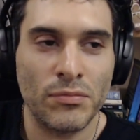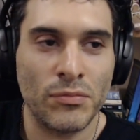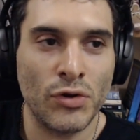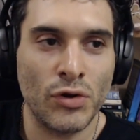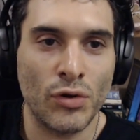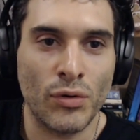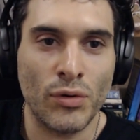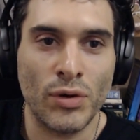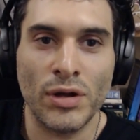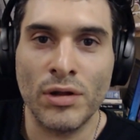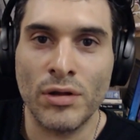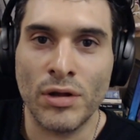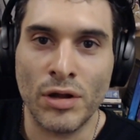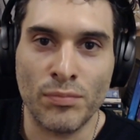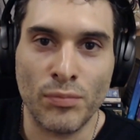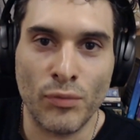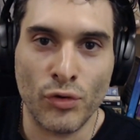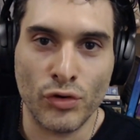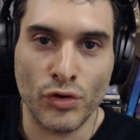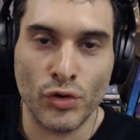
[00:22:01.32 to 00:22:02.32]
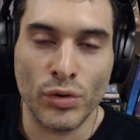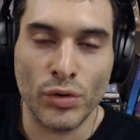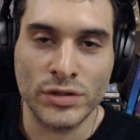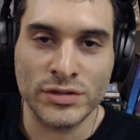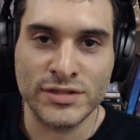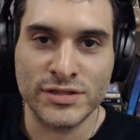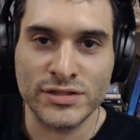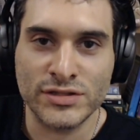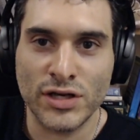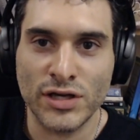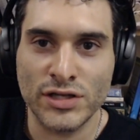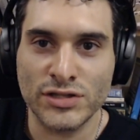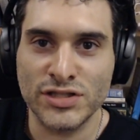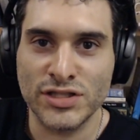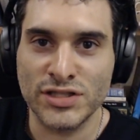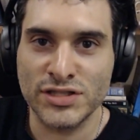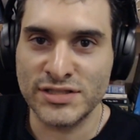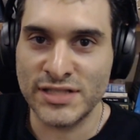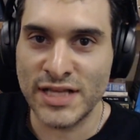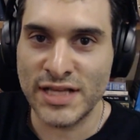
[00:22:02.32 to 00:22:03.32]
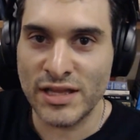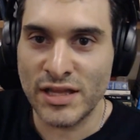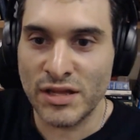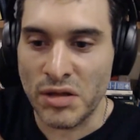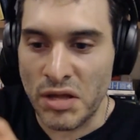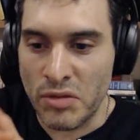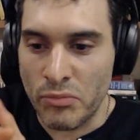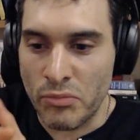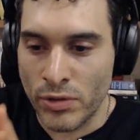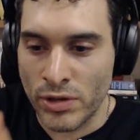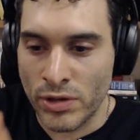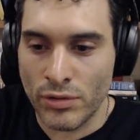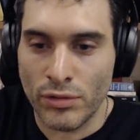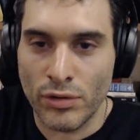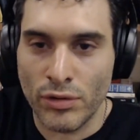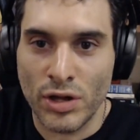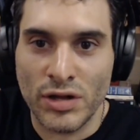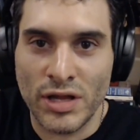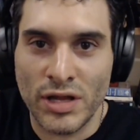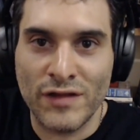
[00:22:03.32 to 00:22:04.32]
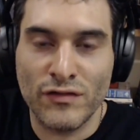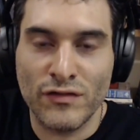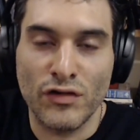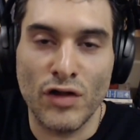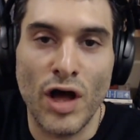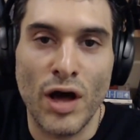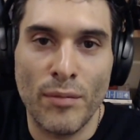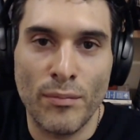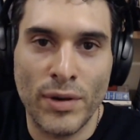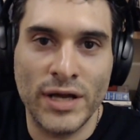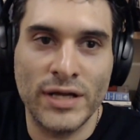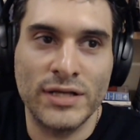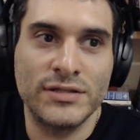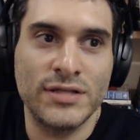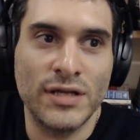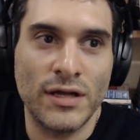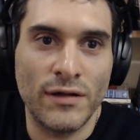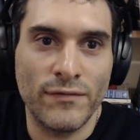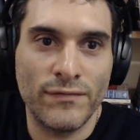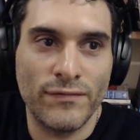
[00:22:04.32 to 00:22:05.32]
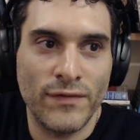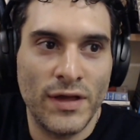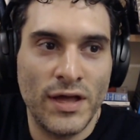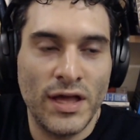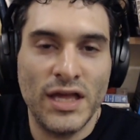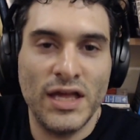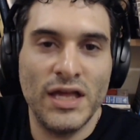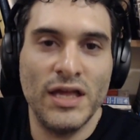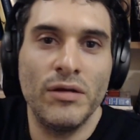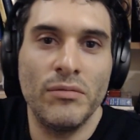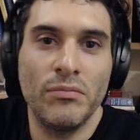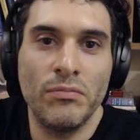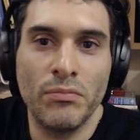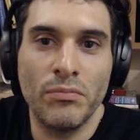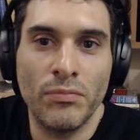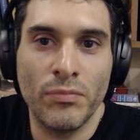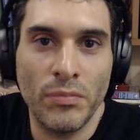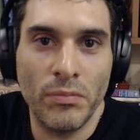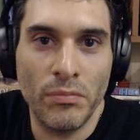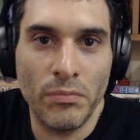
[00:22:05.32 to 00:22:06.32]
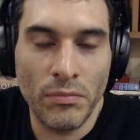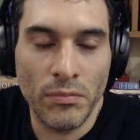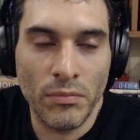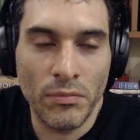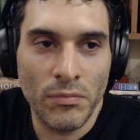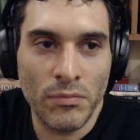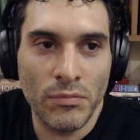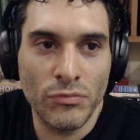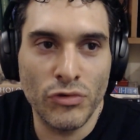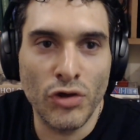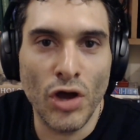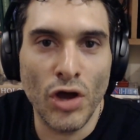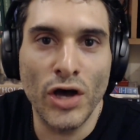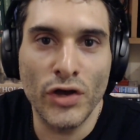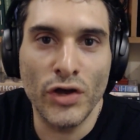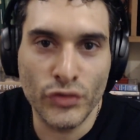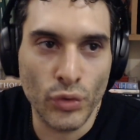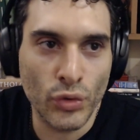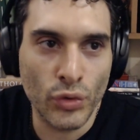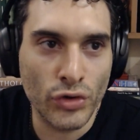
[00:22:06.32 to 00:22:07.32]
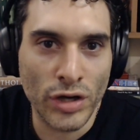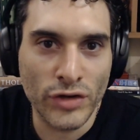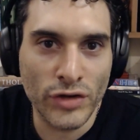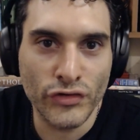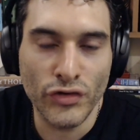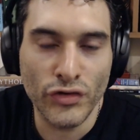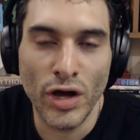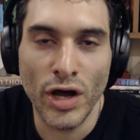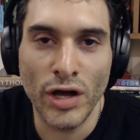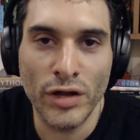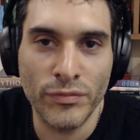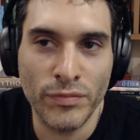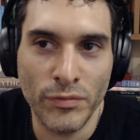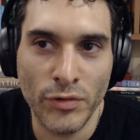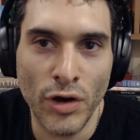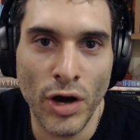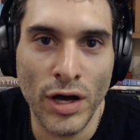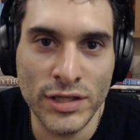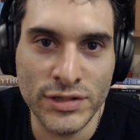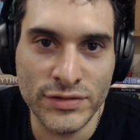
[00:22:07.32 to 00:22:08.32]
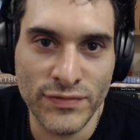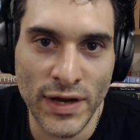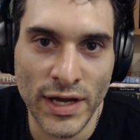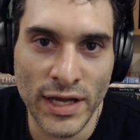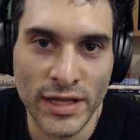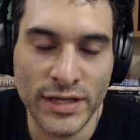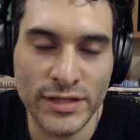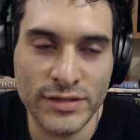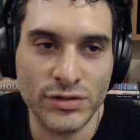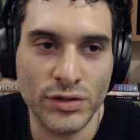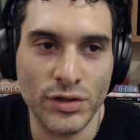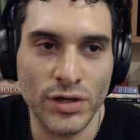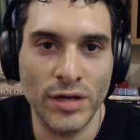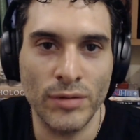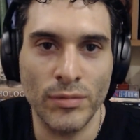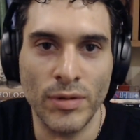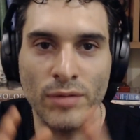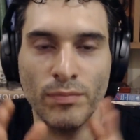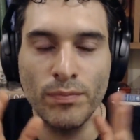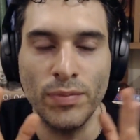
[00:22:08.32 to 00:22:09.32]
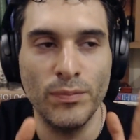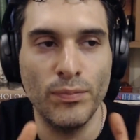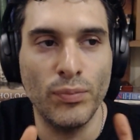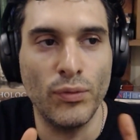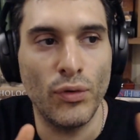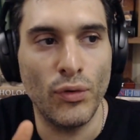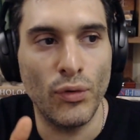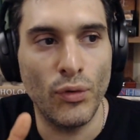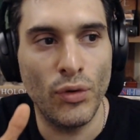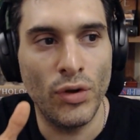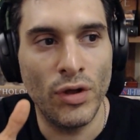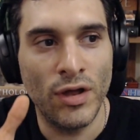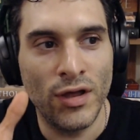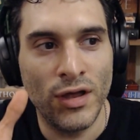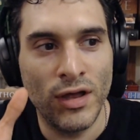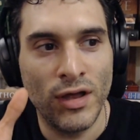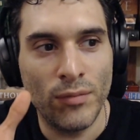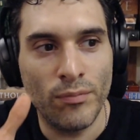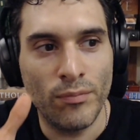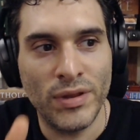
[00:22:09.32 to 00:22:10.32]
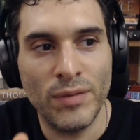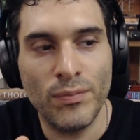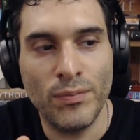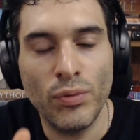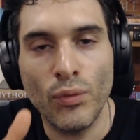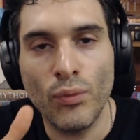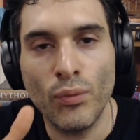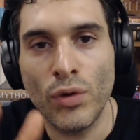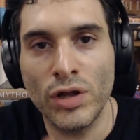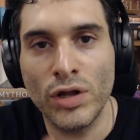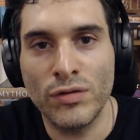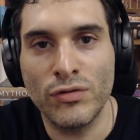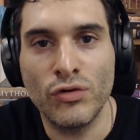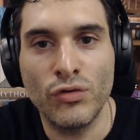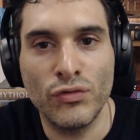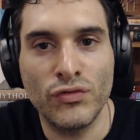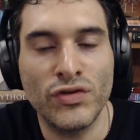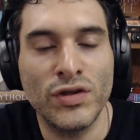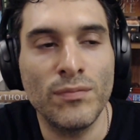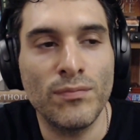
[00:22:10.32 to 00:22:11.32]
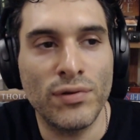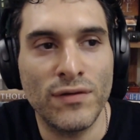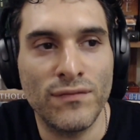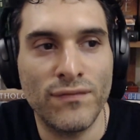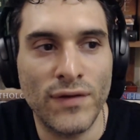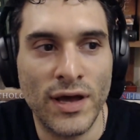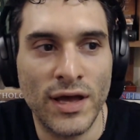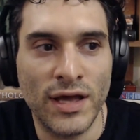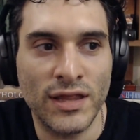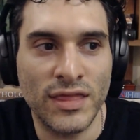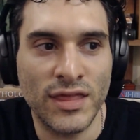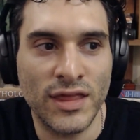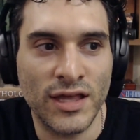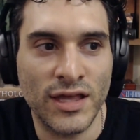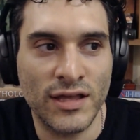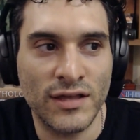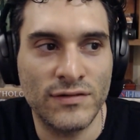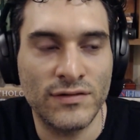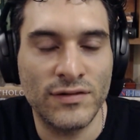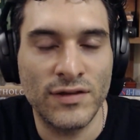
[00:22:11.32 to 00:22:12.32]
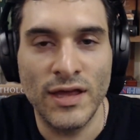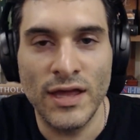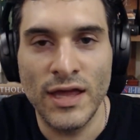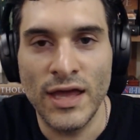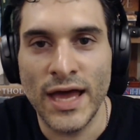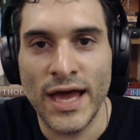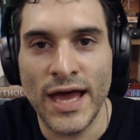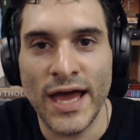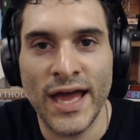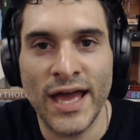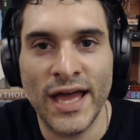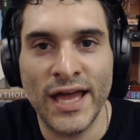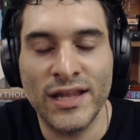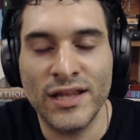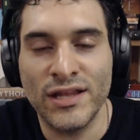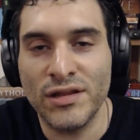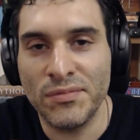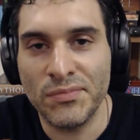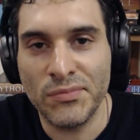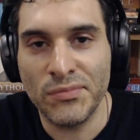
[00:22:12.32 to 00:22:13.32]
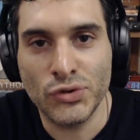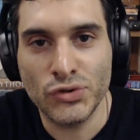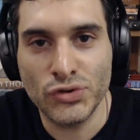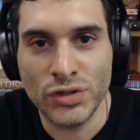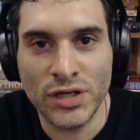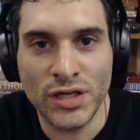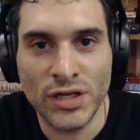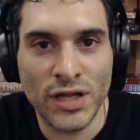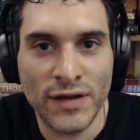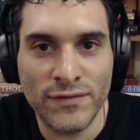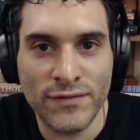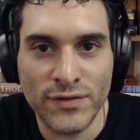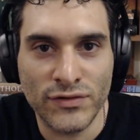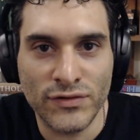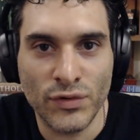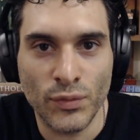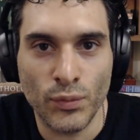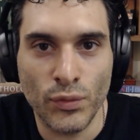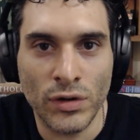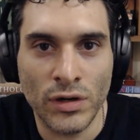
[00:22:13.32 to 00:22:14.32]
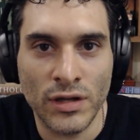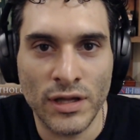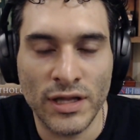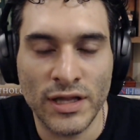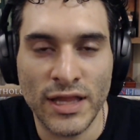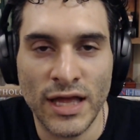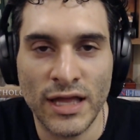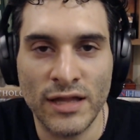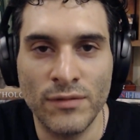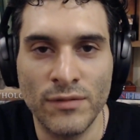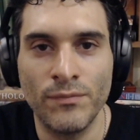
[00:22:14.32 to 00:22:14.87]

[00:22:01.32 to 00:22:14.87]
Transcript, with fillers: you know, a lot more nuanced discussions that whether or not Islam by itself does or does not cause violence. Okay. Like people people want to simplify things and usually life doesn't work like that.